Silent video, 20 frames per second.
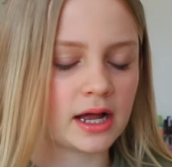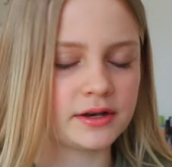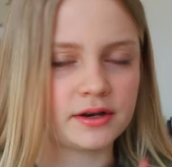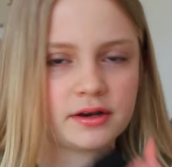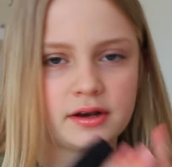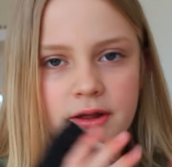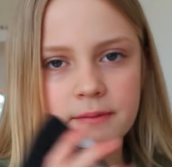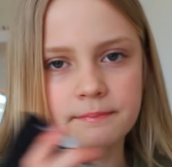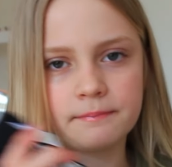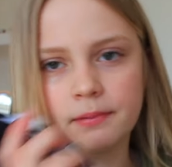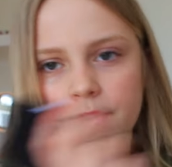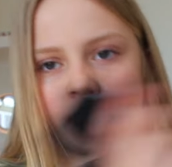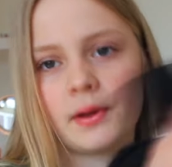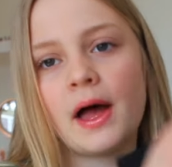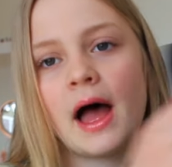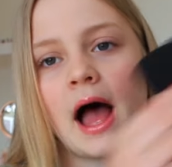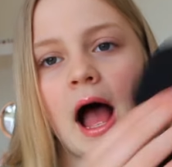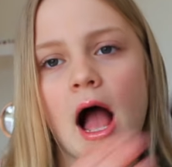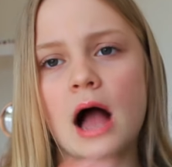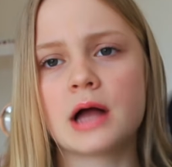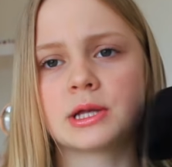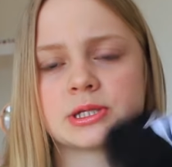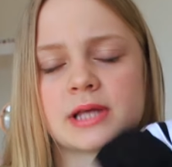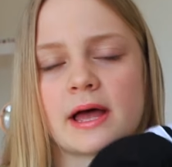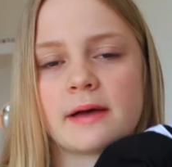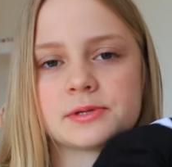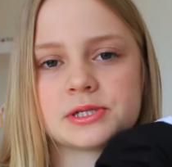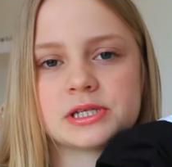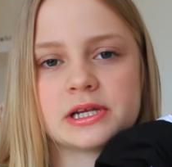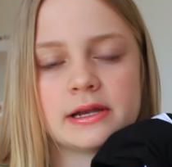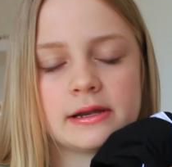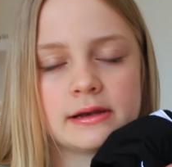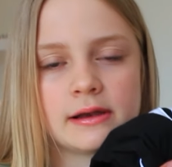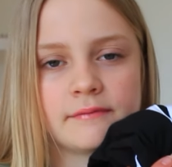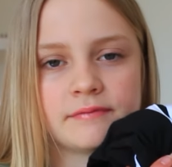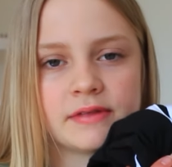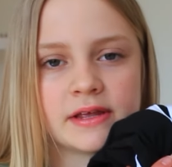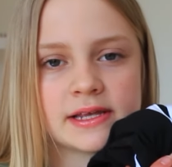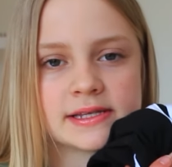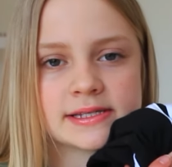I don't know, but I just absolutely
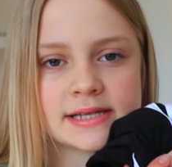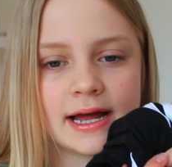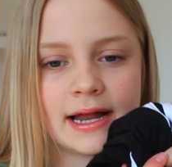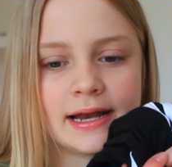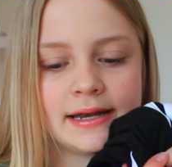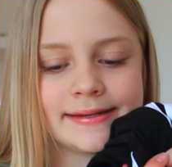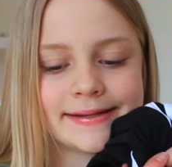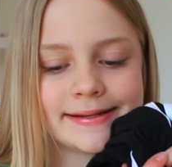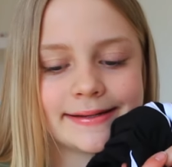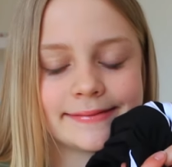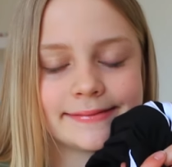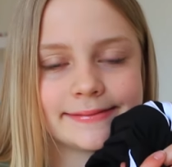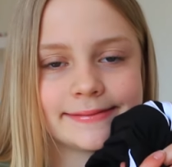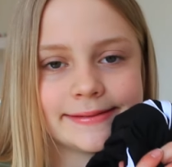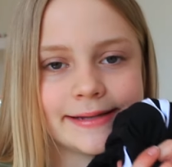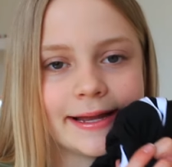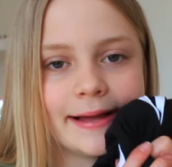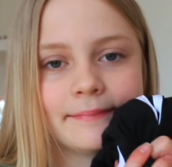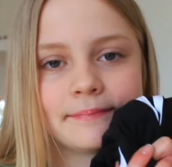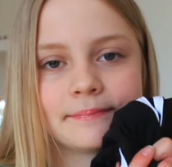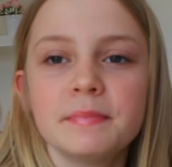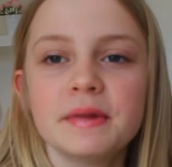love these and yeah.